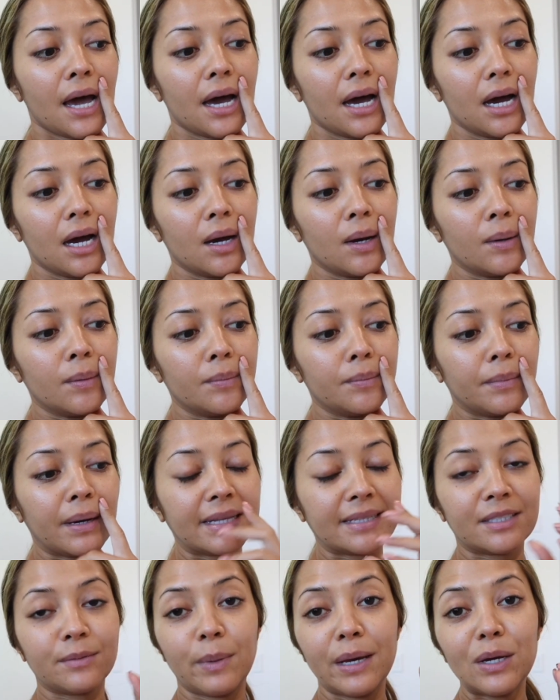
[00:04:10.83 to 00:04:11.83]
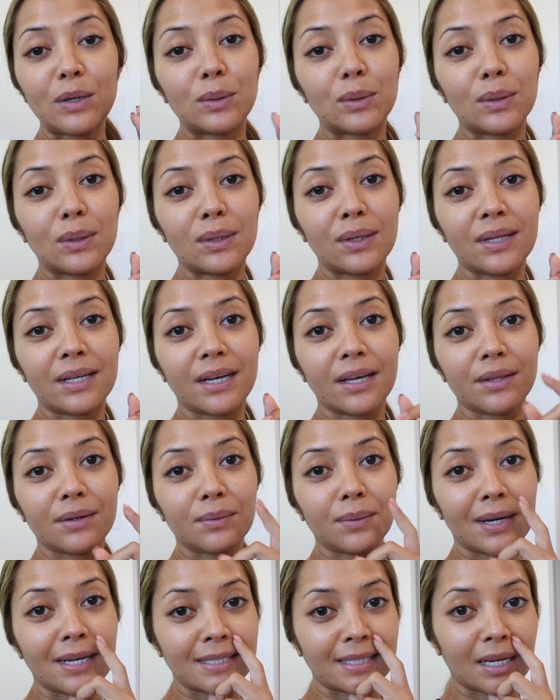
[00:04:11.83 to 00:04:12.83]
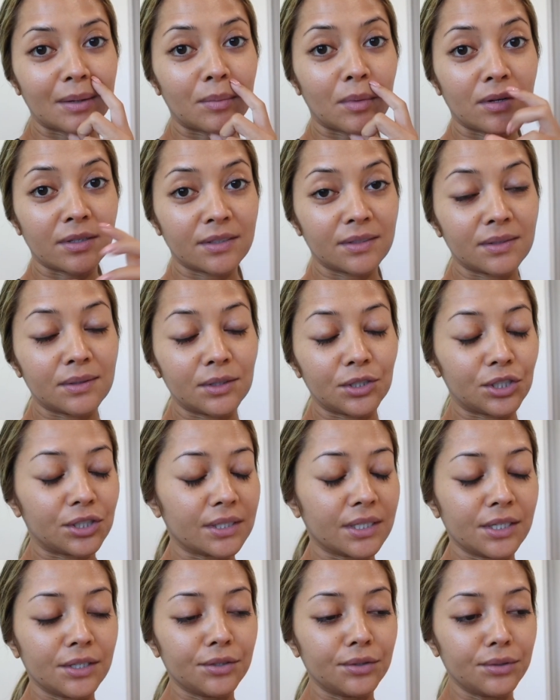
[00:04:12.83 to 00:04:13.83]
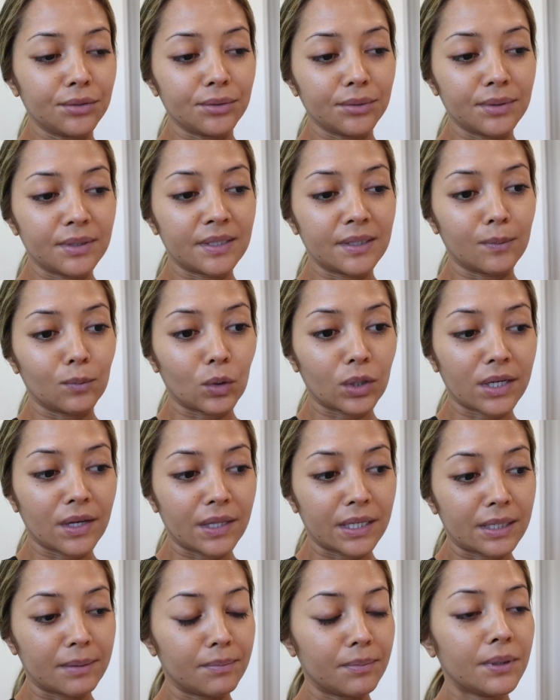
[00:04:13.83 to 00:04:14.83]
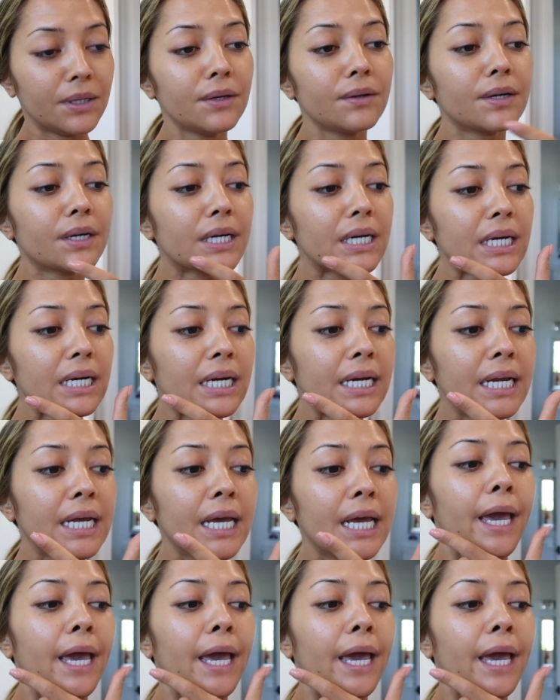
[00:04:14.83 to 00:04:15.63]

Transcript: Um, that's my goal. Otherwise, I'm also just gonna do some work on the computer.